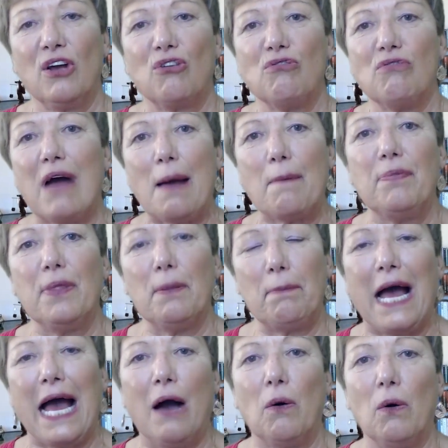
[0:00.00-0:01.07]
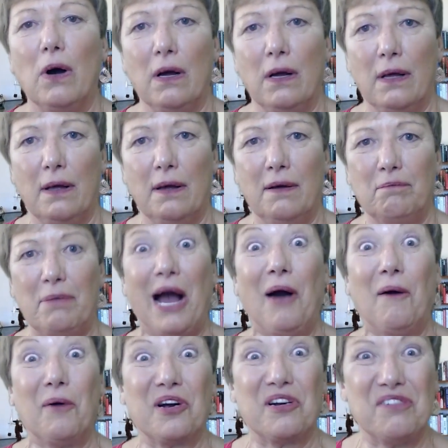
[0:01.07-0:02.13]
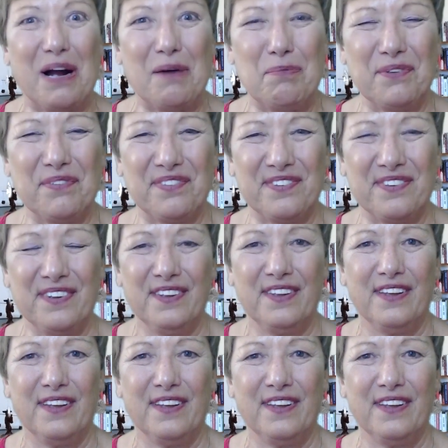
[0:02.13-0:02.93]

grab the power, power grabbers.